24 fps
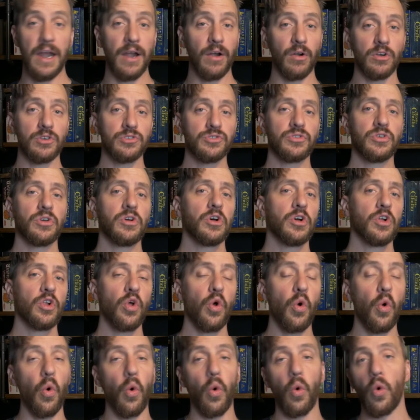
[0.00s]

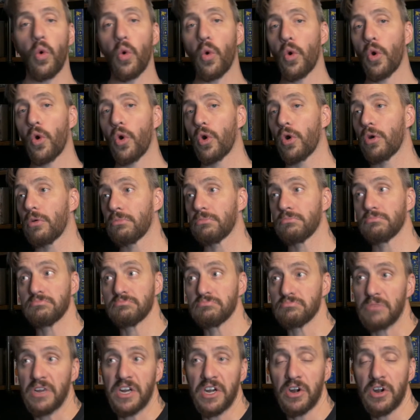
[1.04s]
aerosol or an